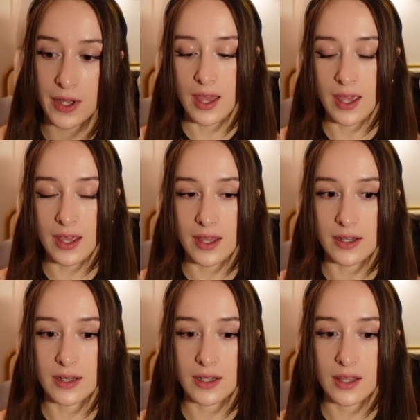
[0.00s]

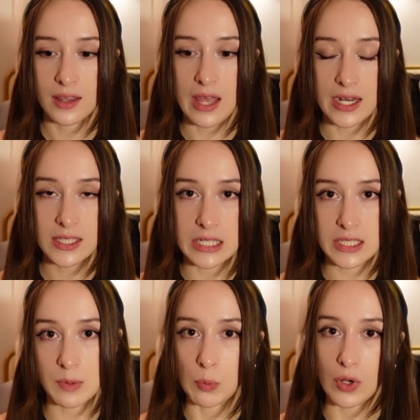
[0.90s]
and that is
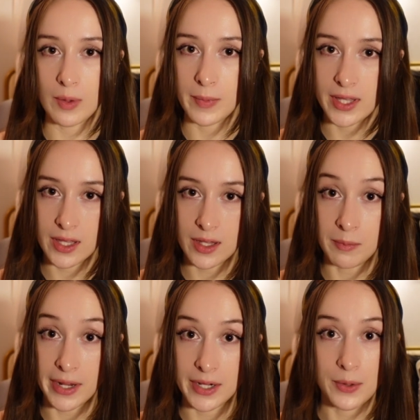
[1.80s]
disappointment in
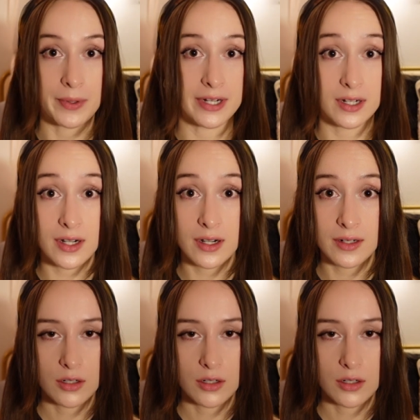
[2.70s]
my career.